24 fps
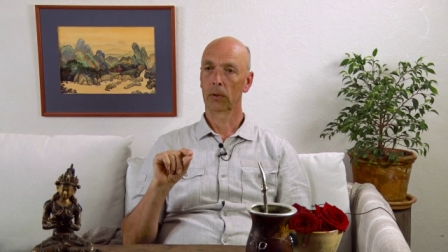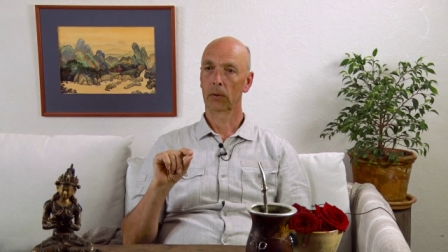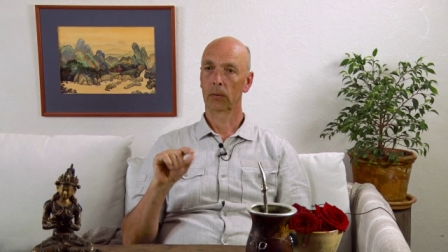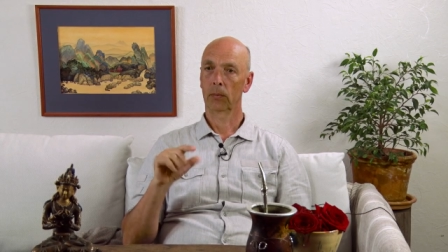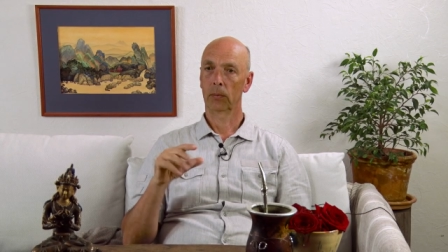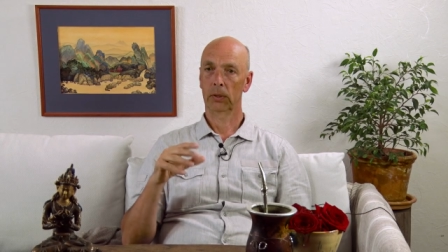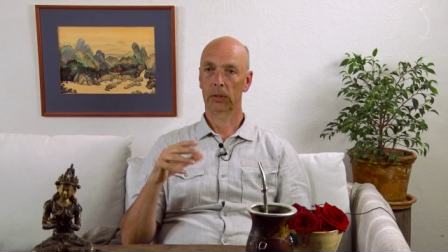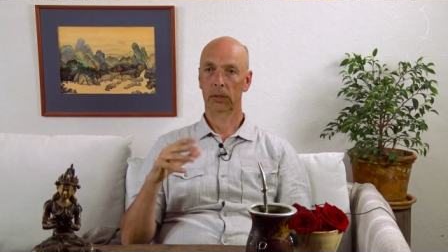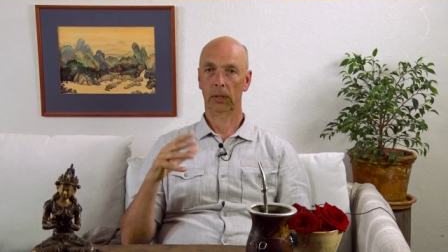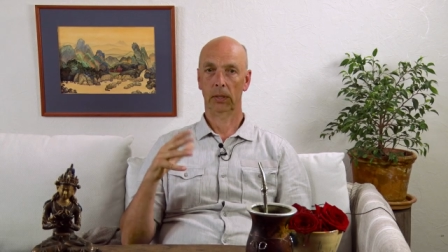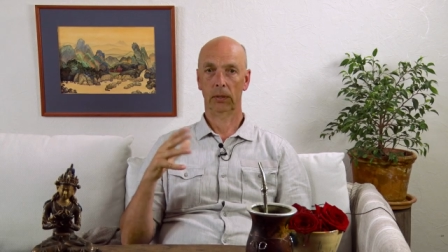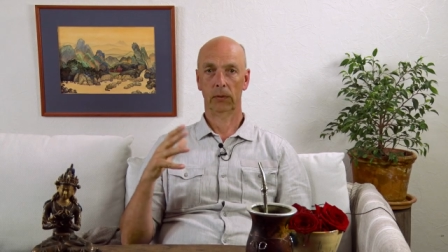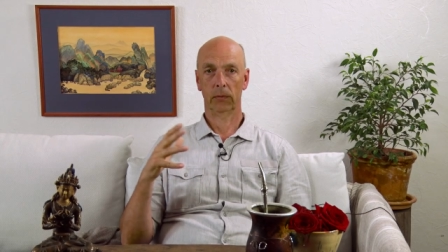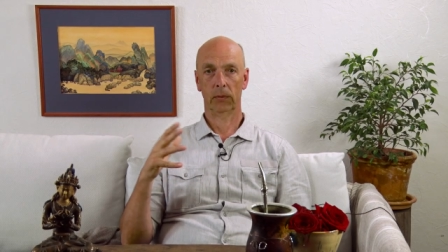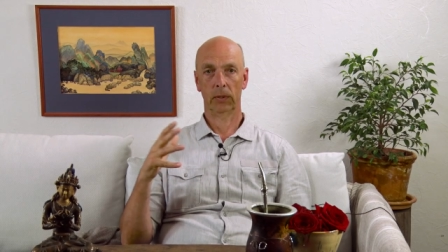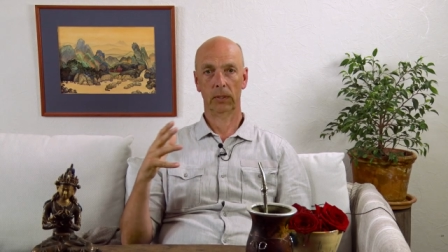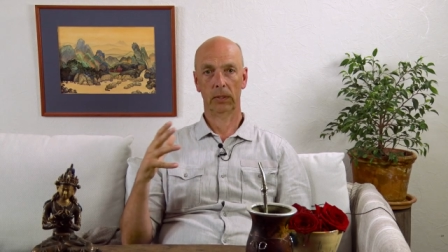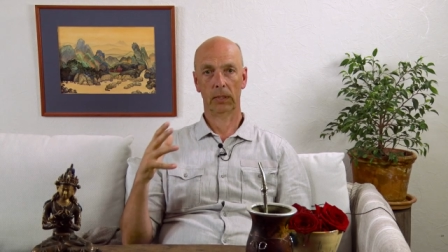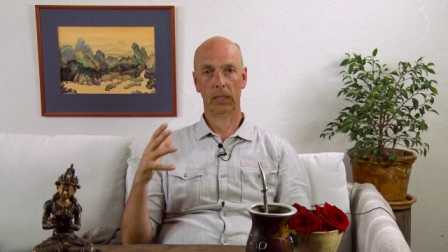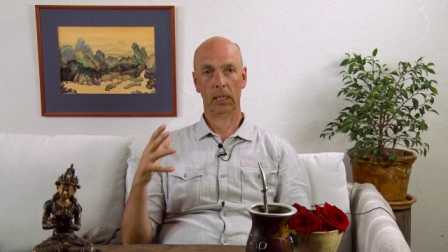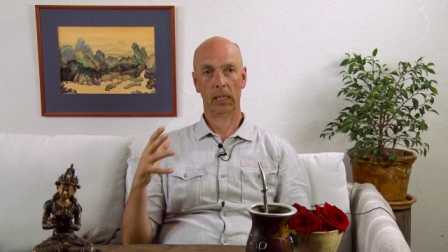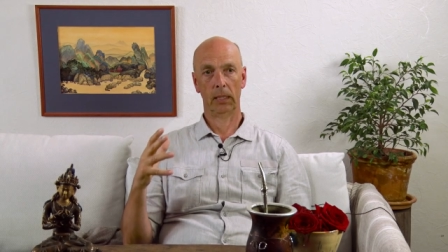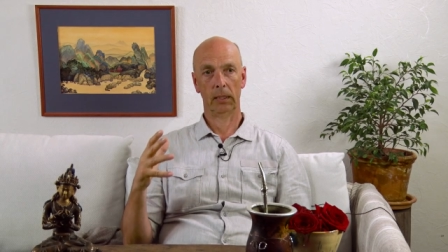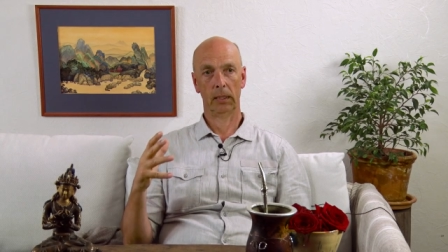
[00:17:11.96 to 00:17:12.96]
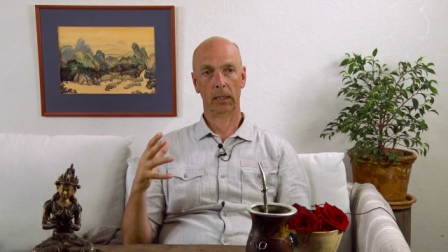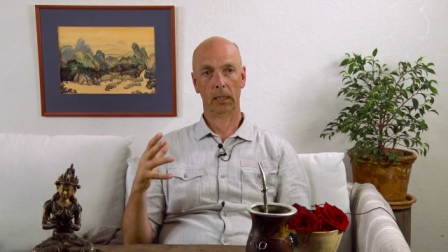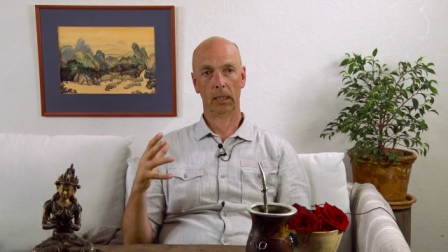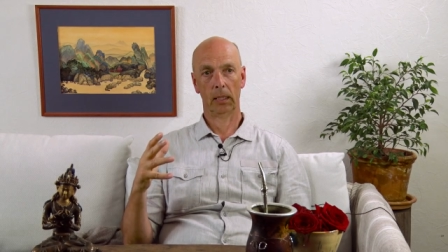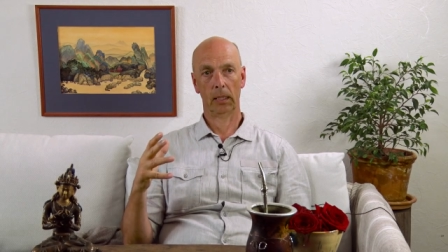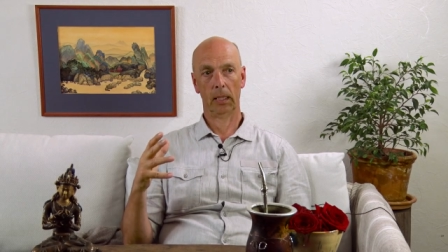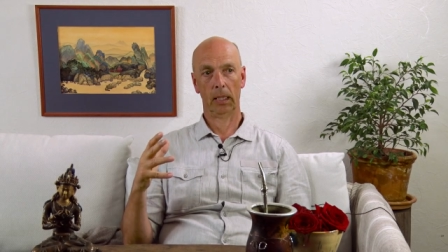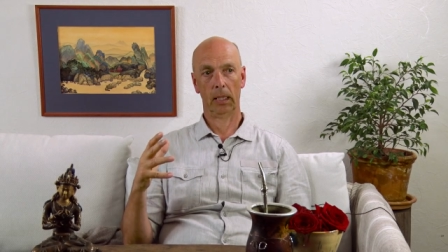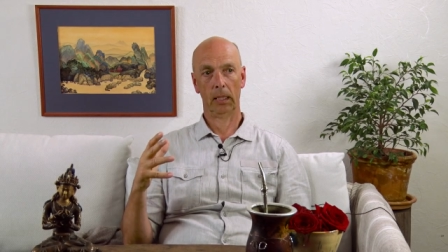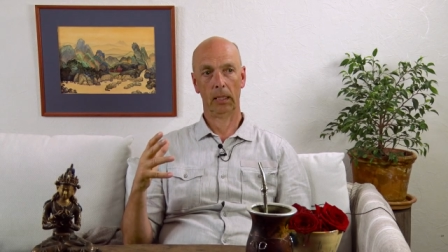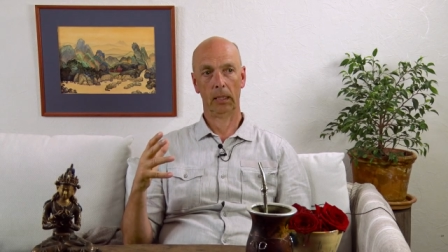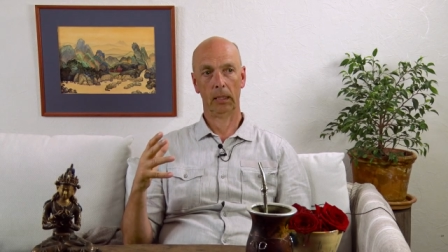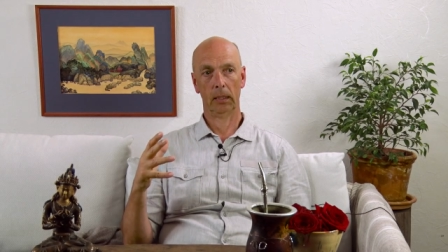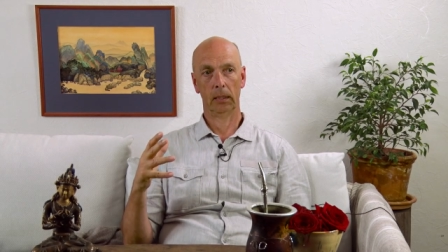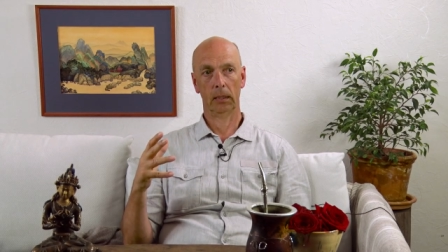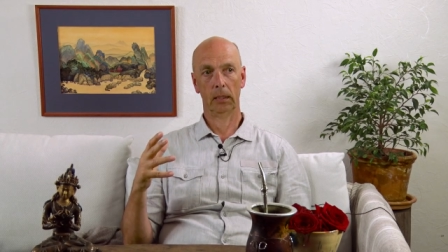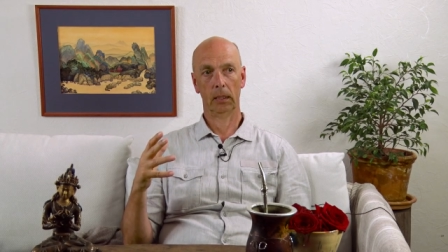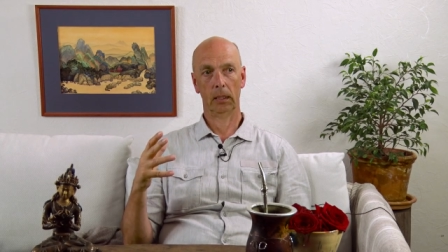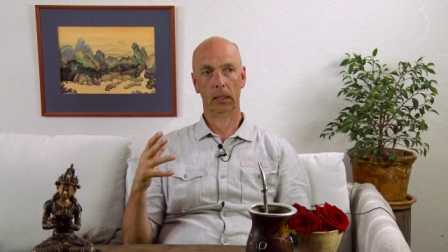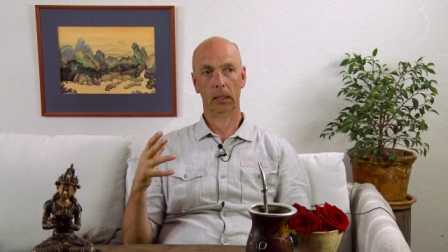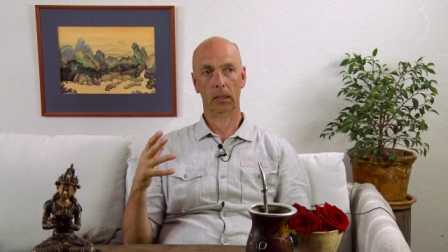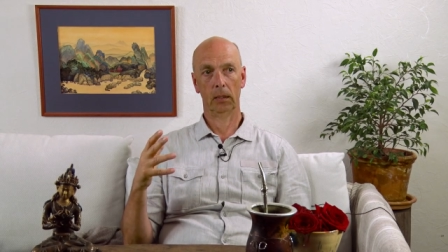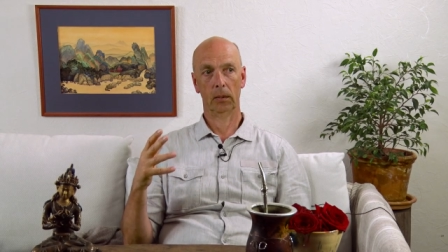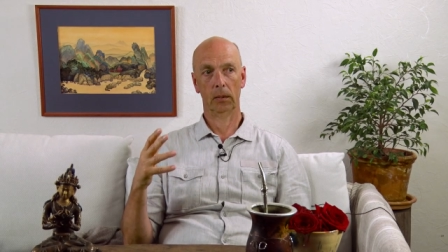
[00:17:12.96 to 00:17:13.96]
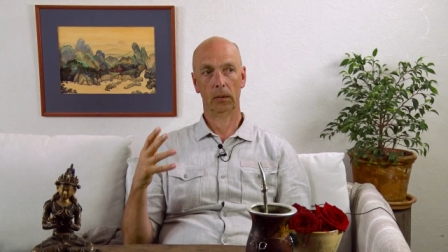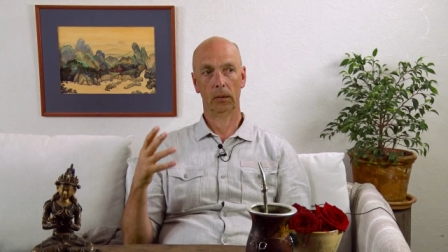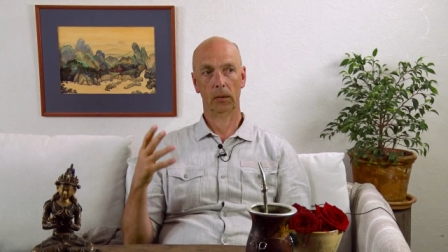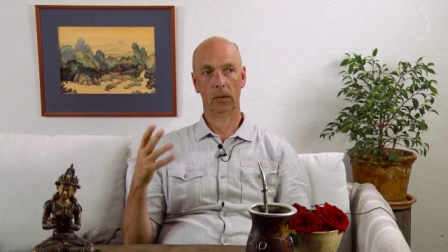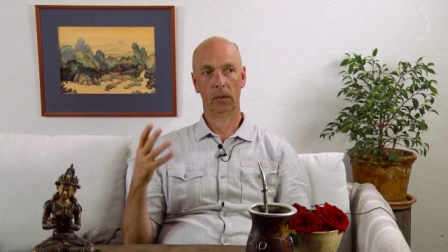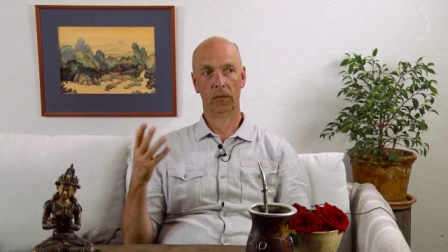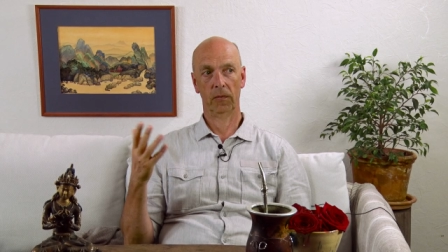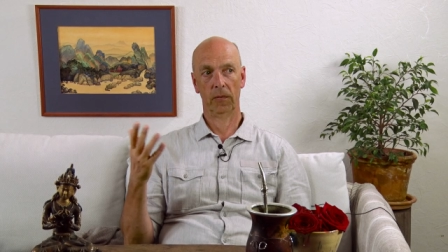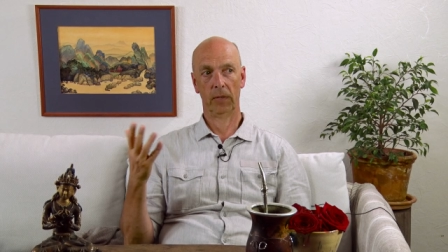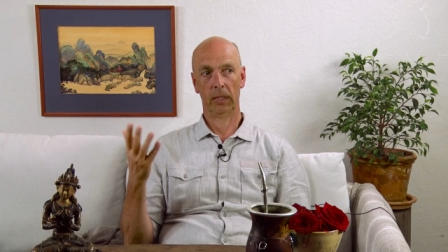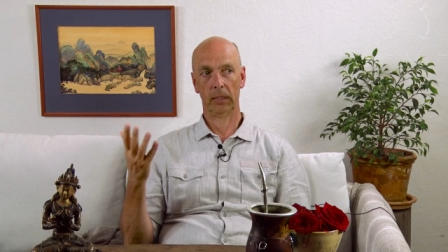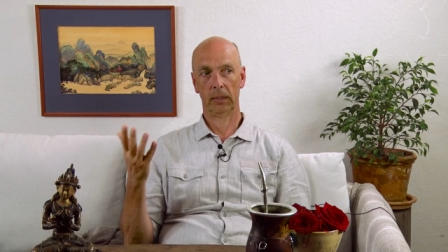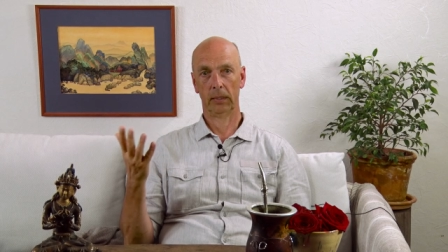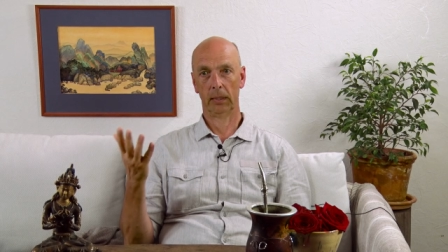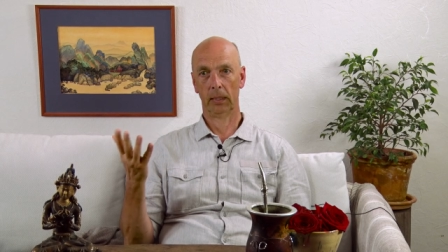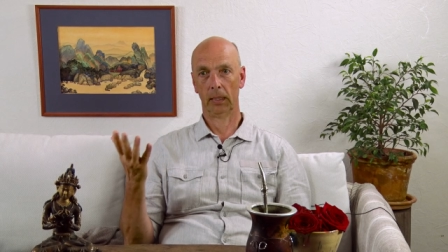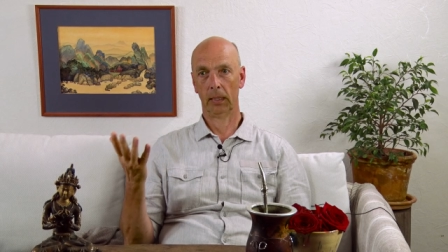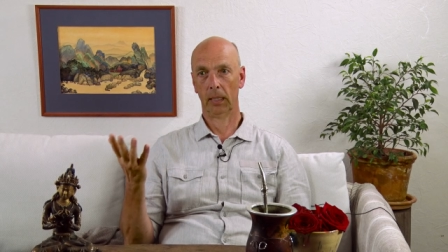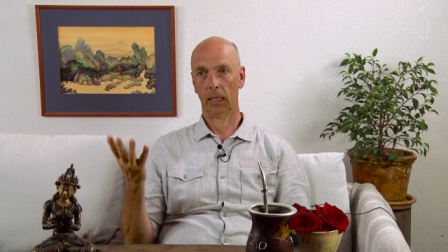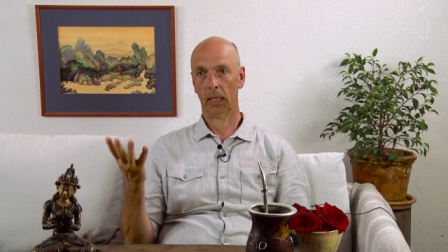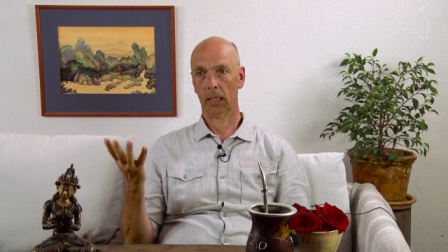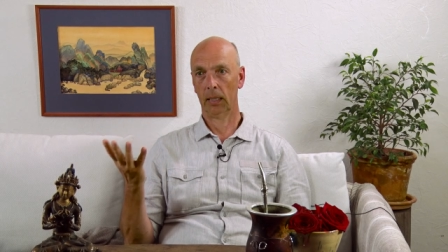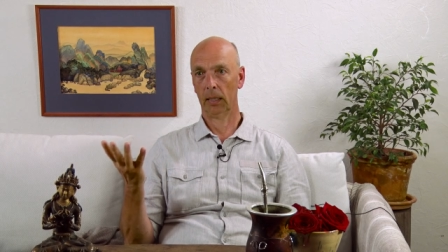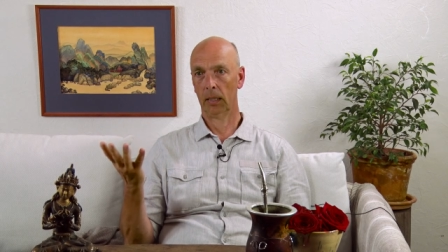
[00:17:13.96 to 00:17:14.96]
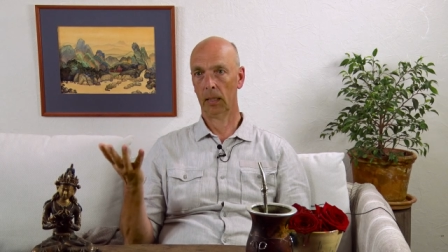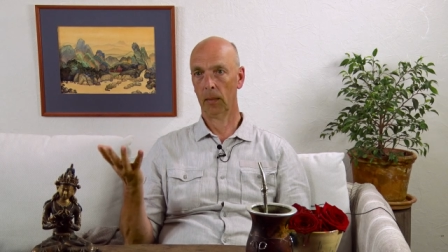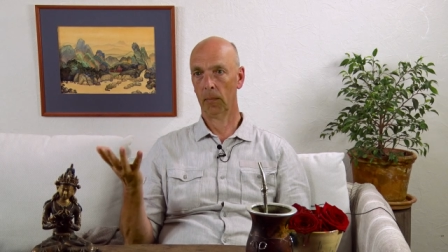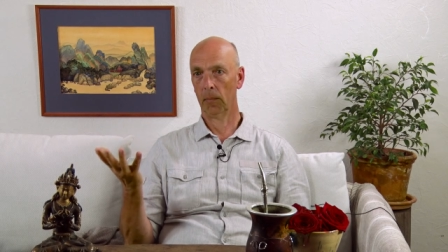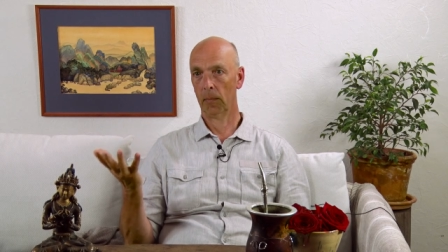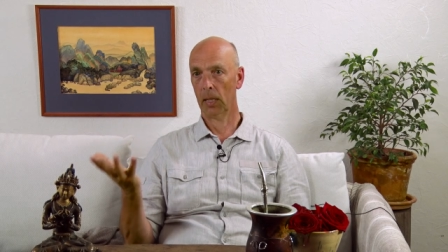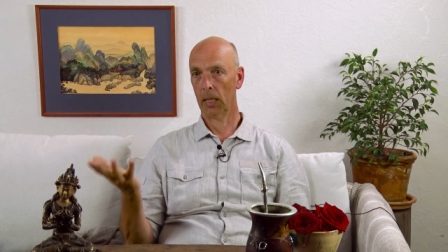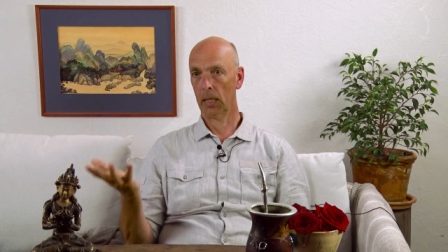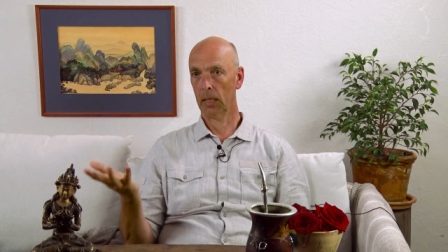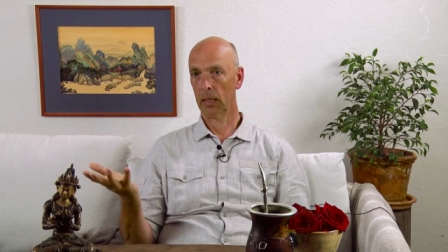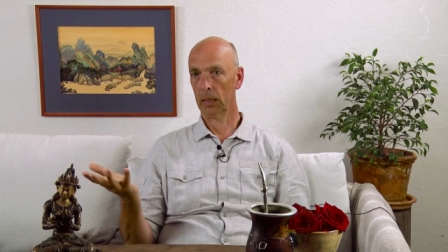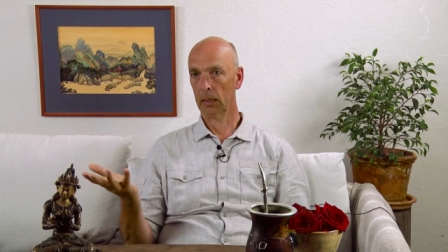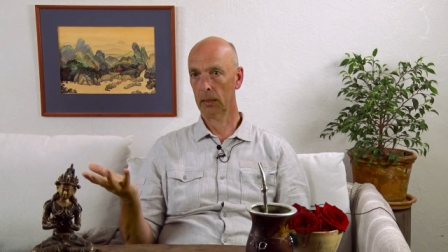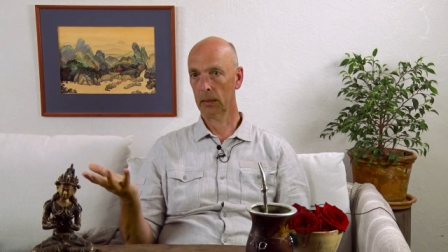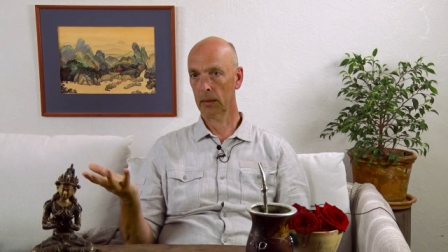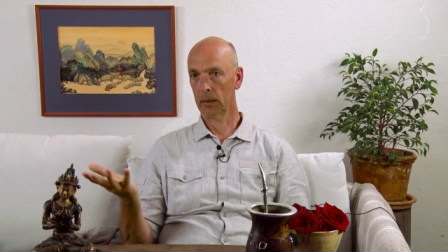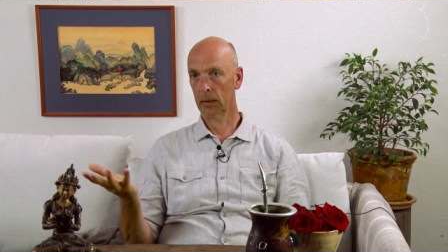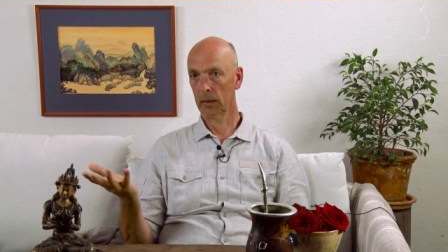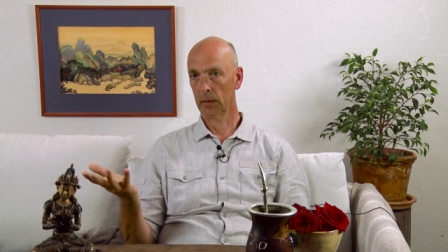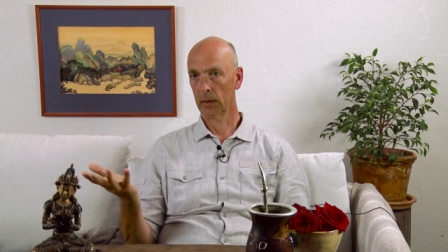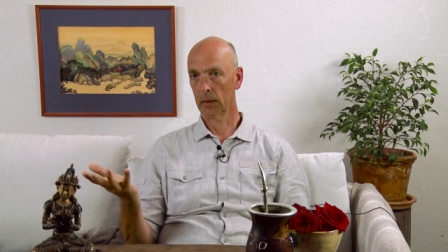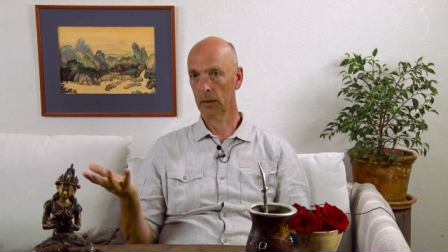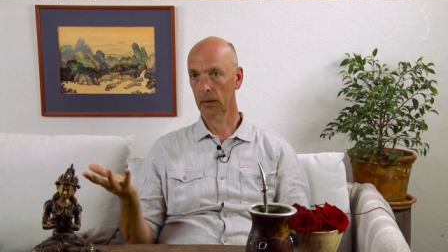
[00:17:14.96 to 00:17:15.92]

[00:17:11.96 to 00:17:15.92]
with its resulting clarity to investigate the mind,